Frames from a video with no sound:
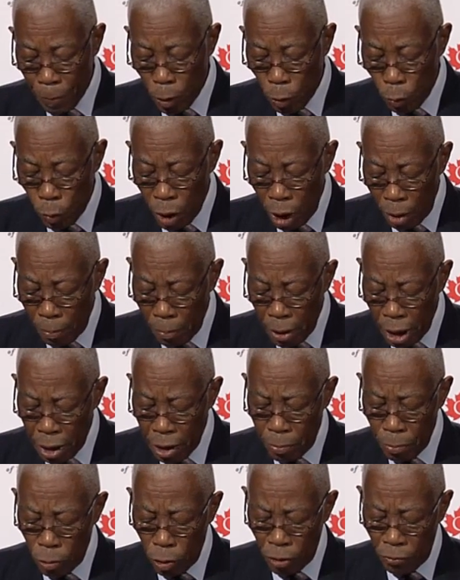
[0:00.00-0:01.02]
We are made
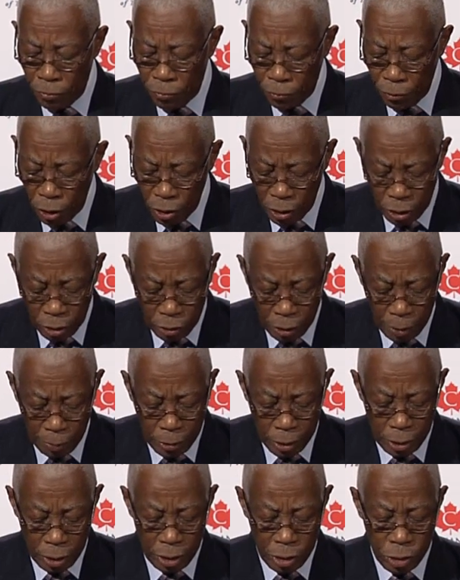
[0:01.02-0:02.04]
more
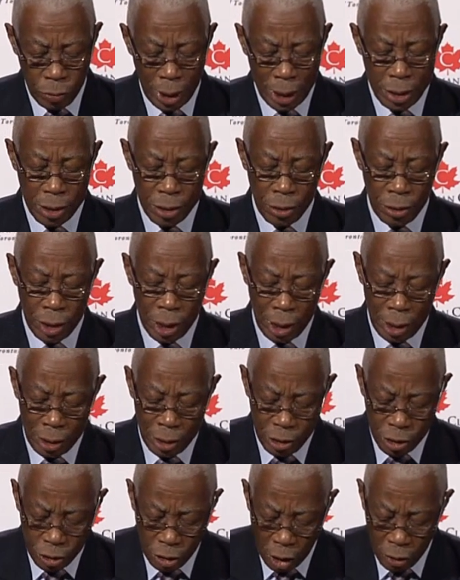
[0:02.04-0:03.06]
vulnerable to external
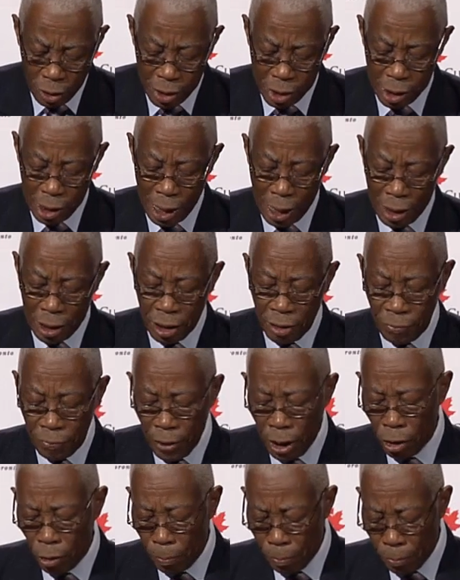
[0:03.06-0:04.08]
shocks and
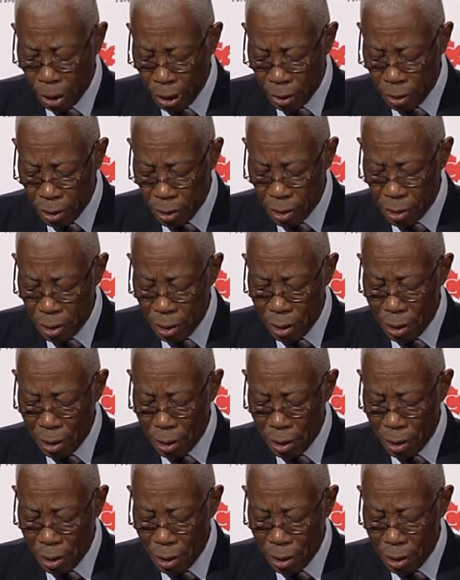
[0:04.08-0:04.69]
developments